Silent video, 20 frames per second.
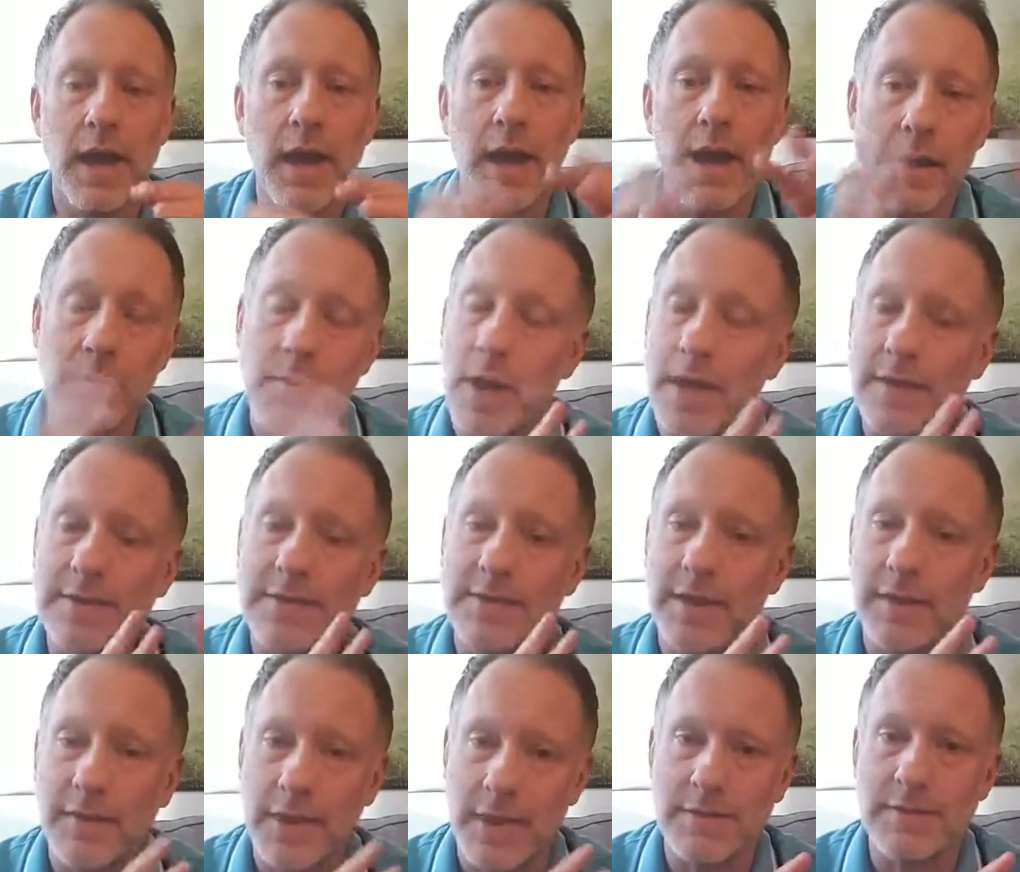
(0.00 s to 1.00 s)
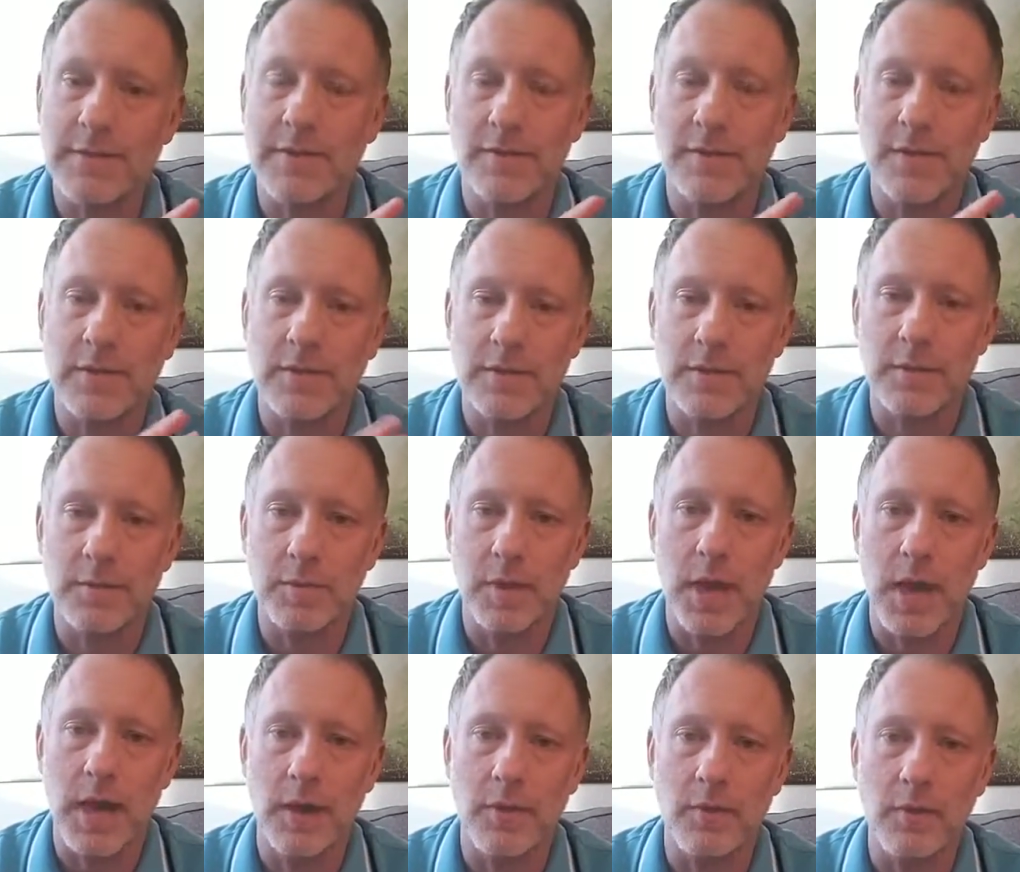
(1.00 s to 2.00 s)
And I'm not saying that stuff doesn't
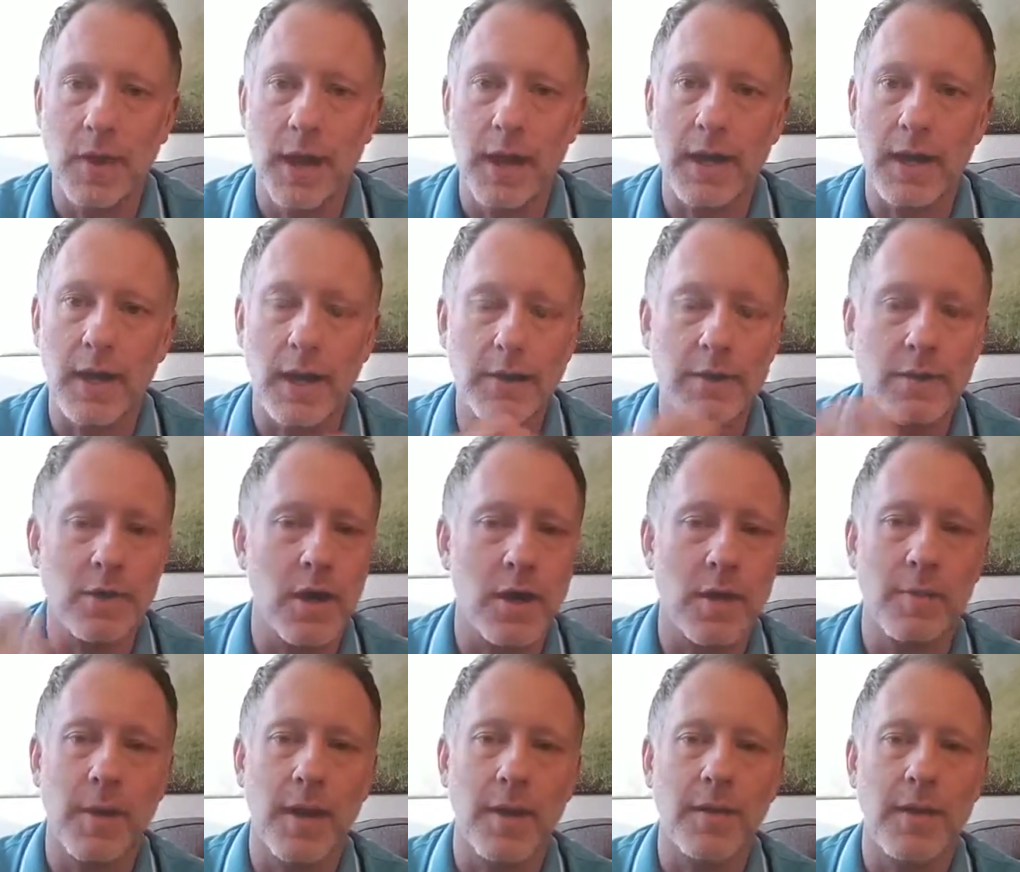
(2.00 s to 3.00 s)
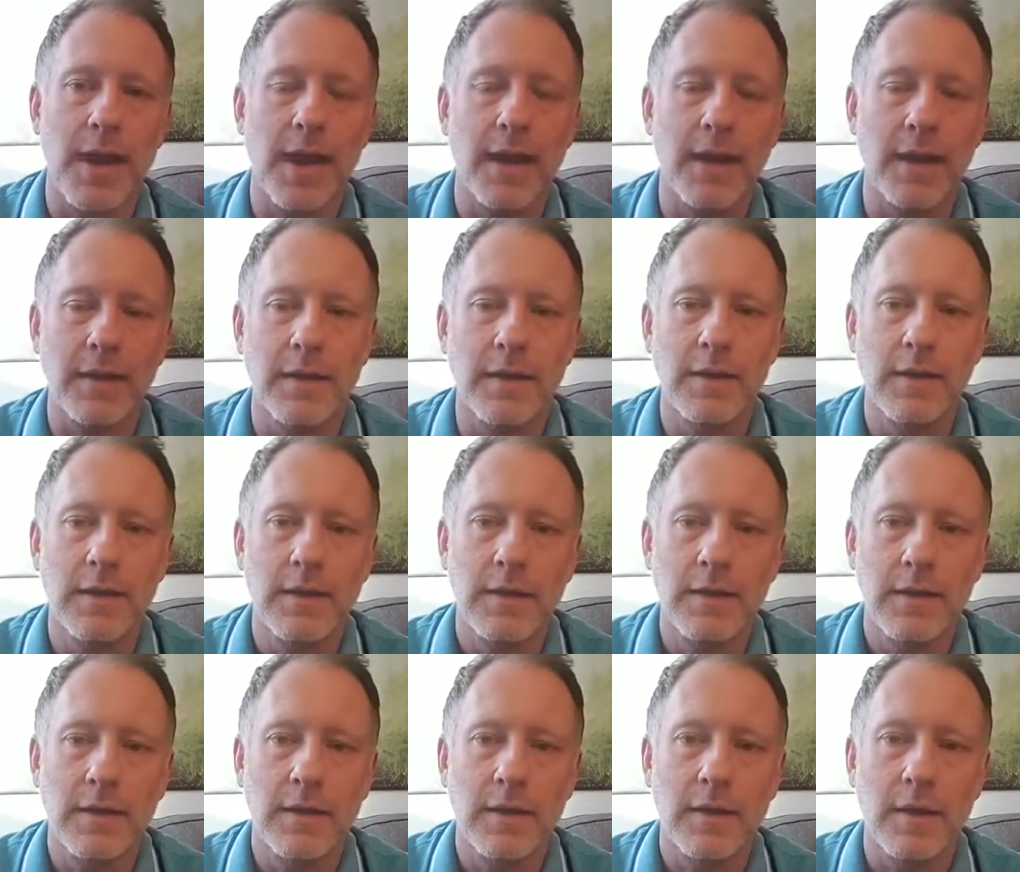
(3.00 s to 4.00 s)
apply, right? I talk about that in
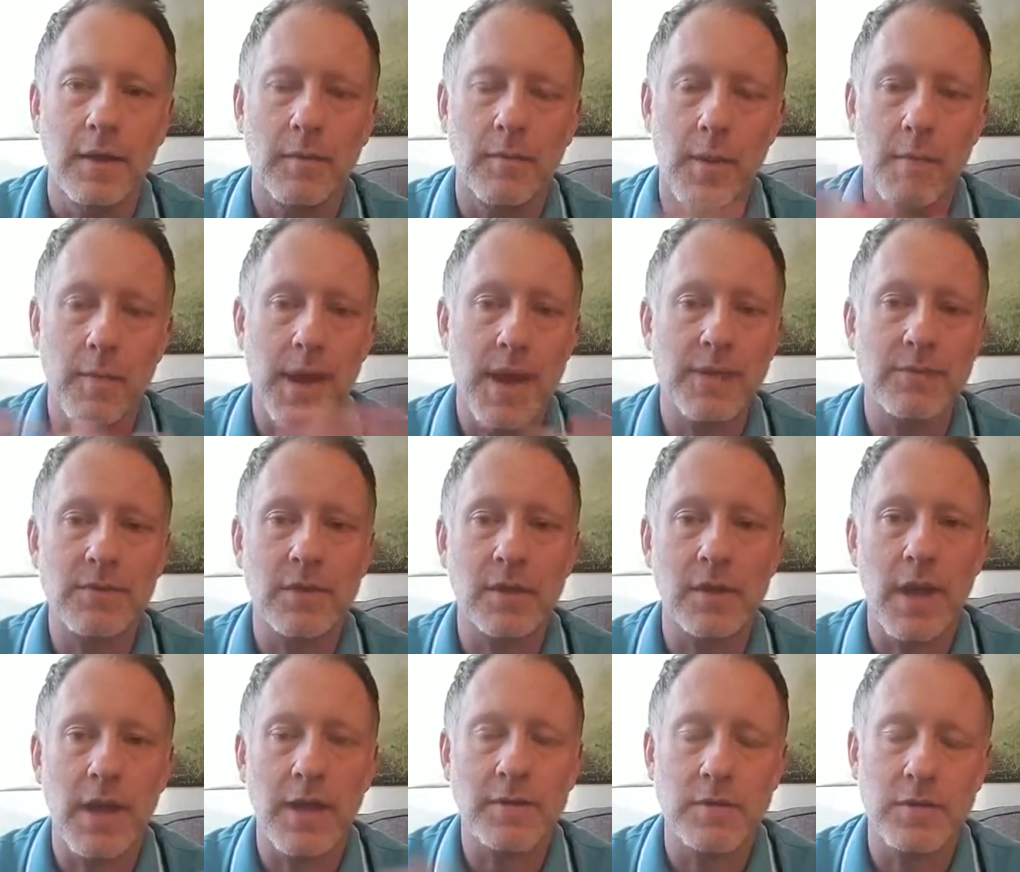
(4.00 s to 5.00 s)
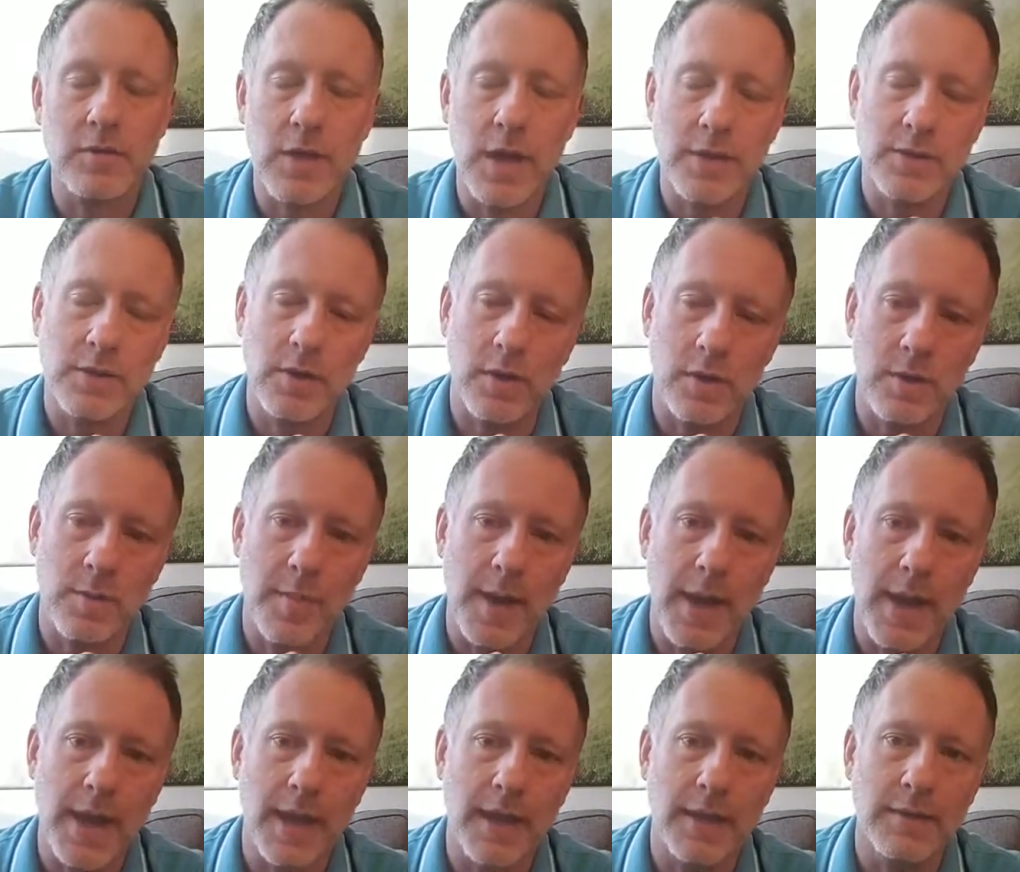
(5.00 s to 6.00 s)
my masterclass, Attraction on
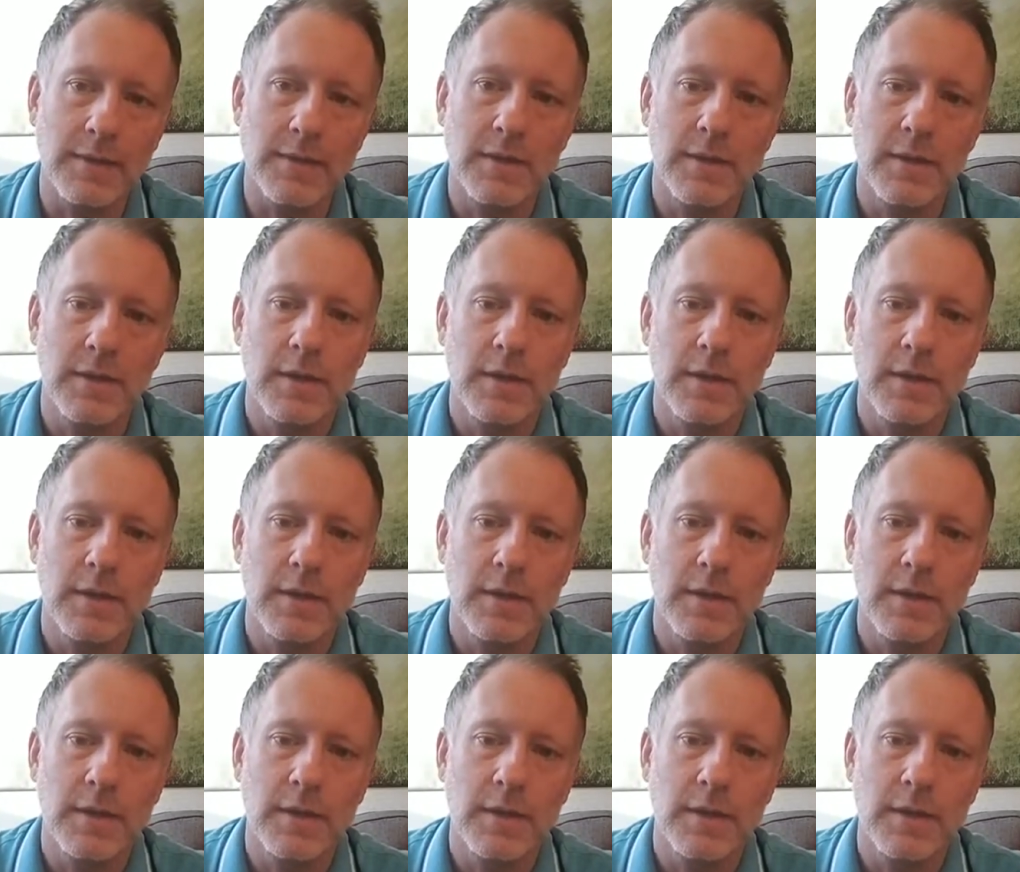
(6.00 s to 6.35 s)
Command,